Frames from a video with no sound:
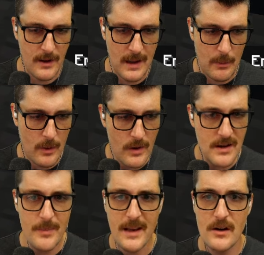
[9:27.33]
Yeah, we always
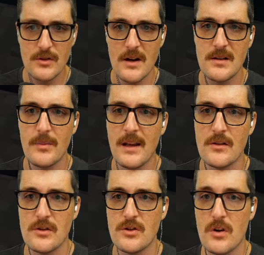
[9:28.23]
have beginner's grace and beginner's
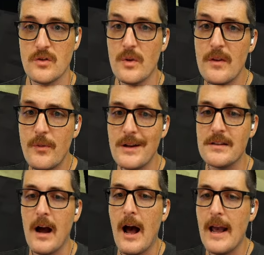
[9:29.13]
insurance. So even if we
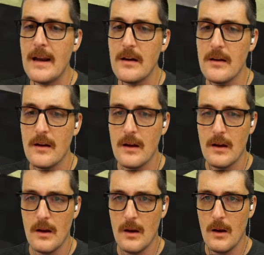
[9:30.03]
died,
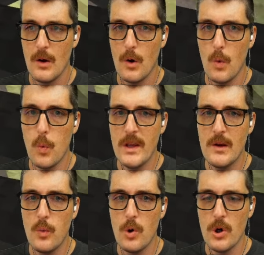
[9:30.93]
we
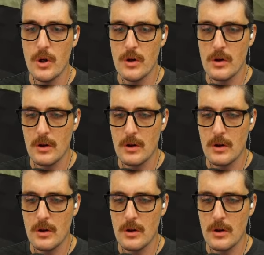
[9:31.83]
would